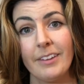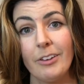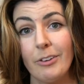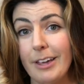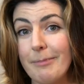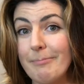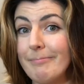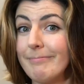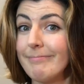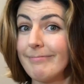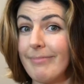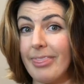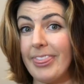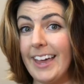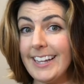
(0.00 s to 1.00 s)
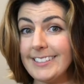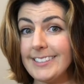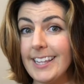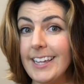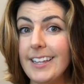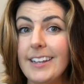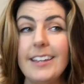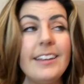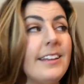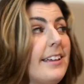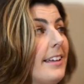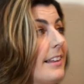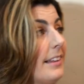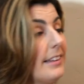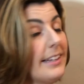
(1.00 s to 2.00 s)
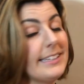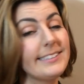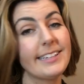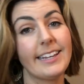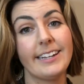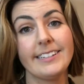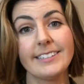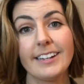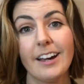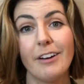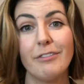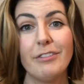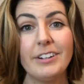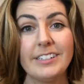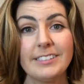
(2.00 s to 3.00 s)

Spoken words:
Okay, that said, let's get into covering